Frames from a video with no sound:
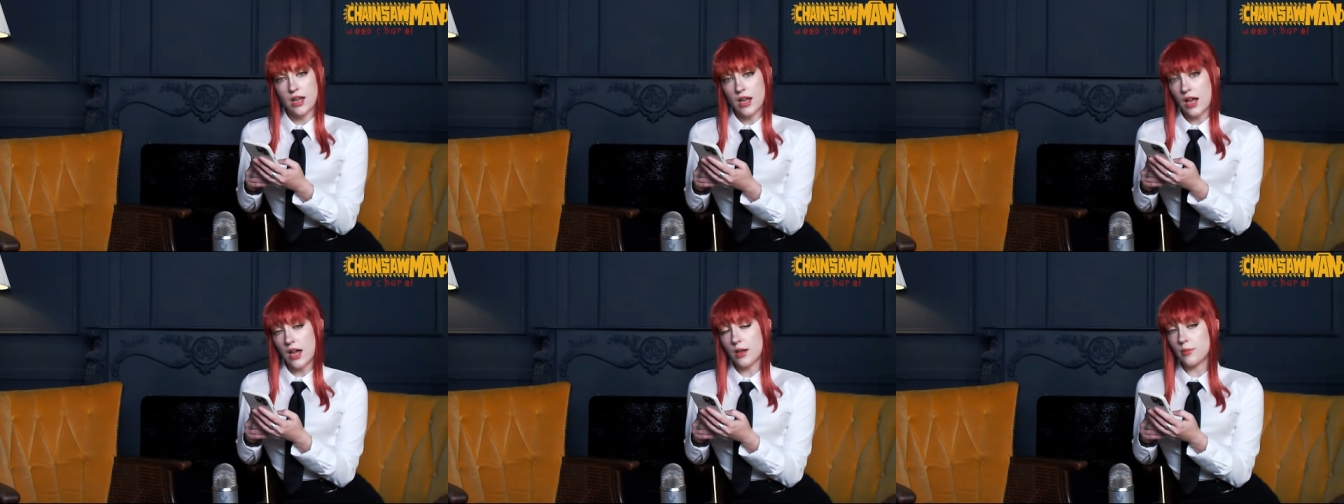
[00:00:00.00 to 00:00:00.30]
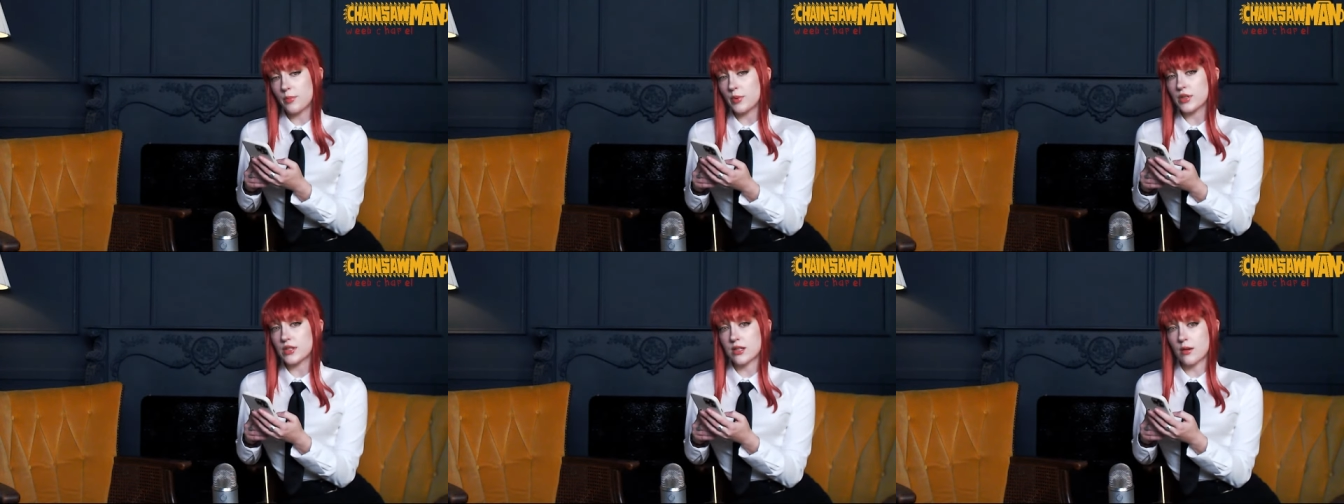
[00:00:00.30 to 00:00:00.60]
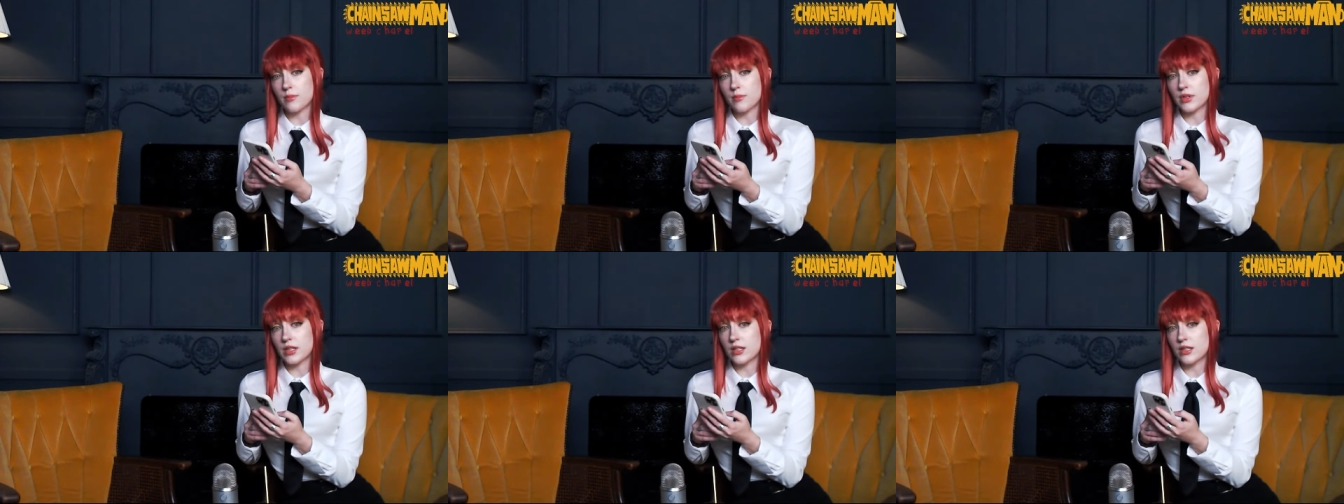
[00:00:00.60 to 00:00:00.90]
I put
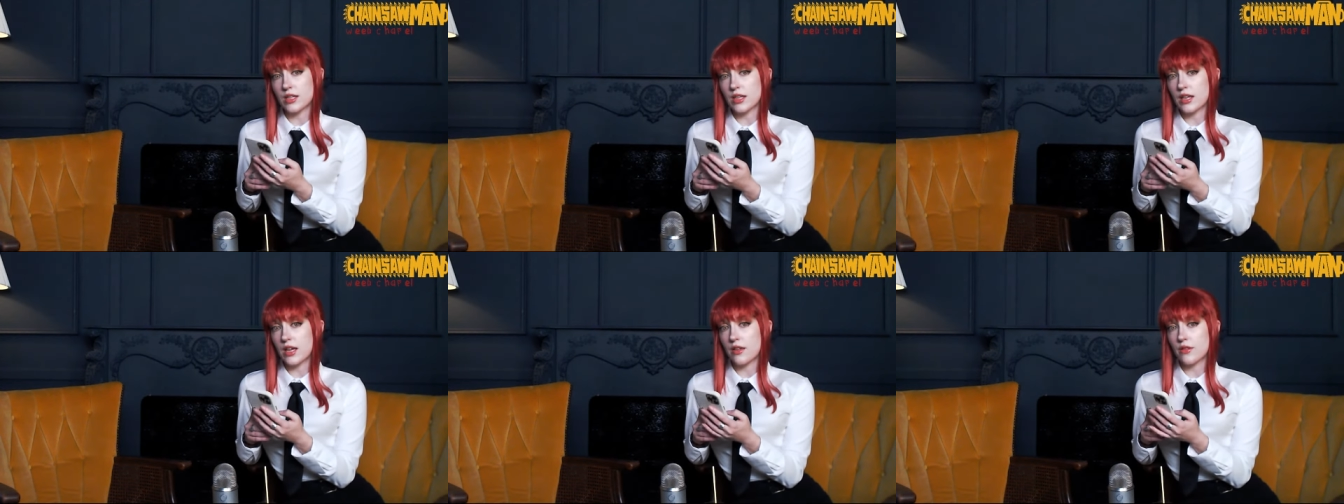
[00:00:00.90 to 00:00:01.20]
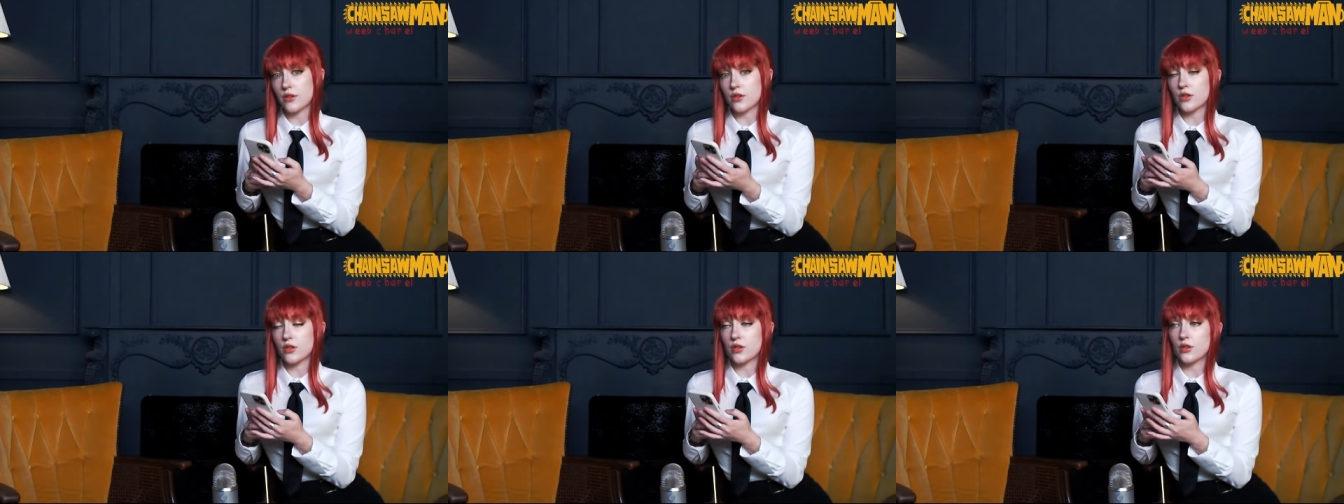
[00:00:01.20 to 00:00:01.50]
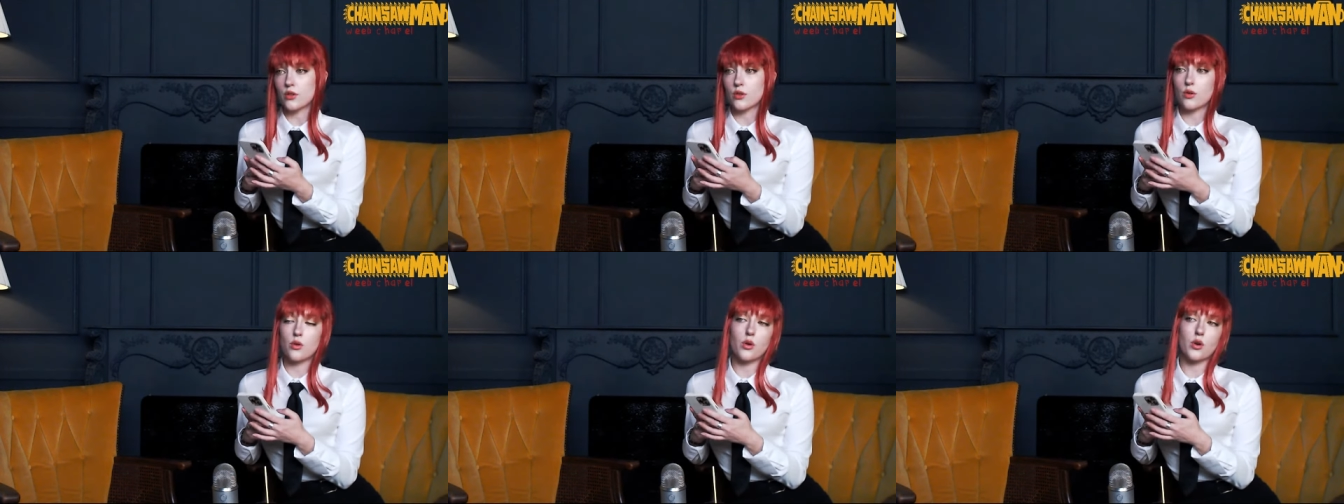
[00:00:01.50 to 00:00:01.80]
something
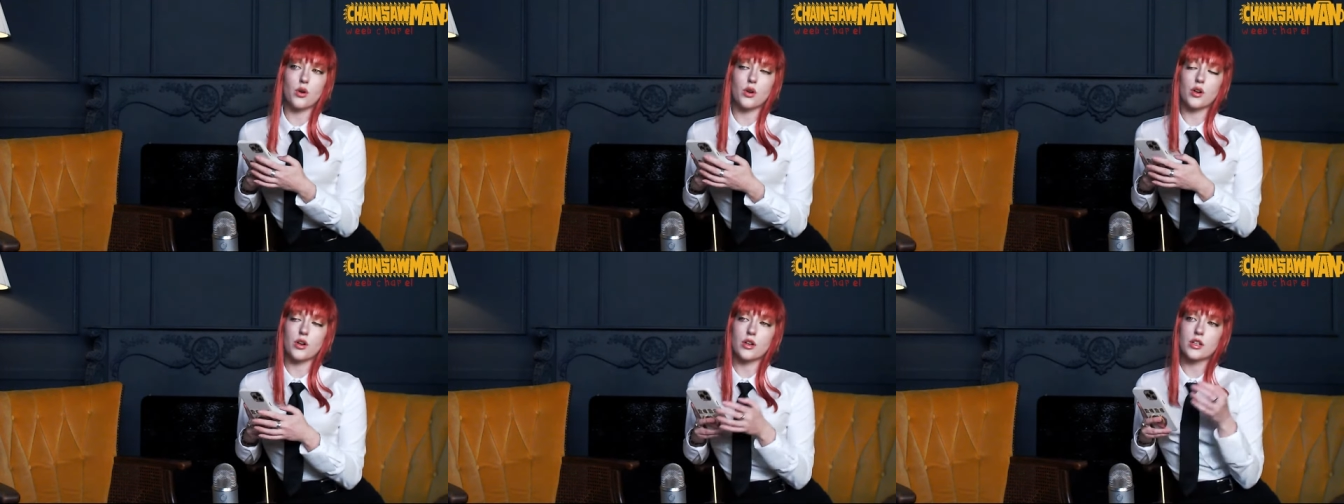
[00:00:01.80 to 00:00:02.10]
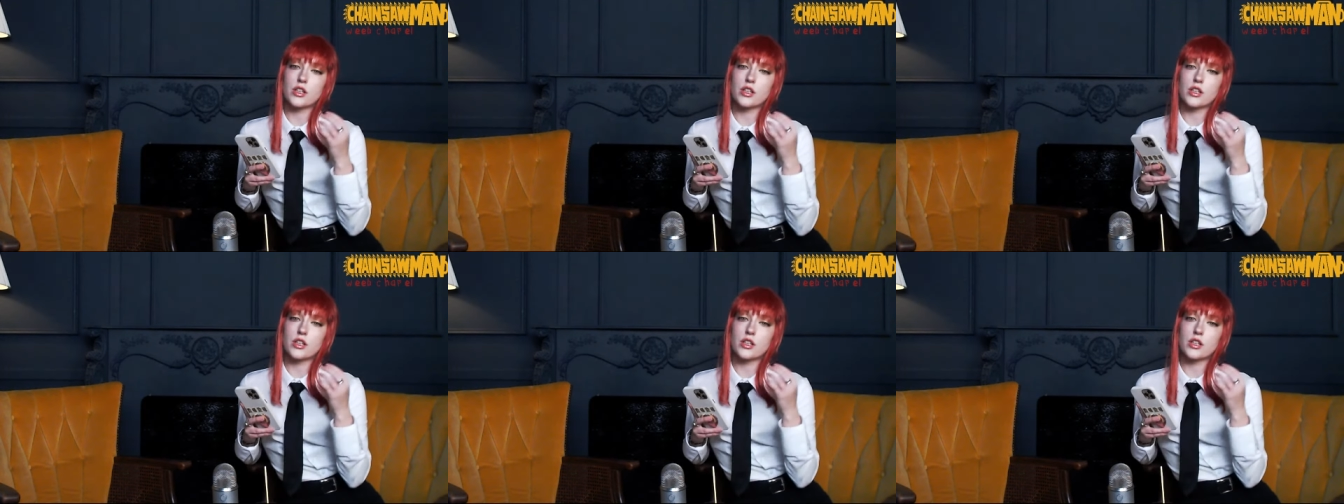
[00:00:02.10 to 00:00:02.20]
together, or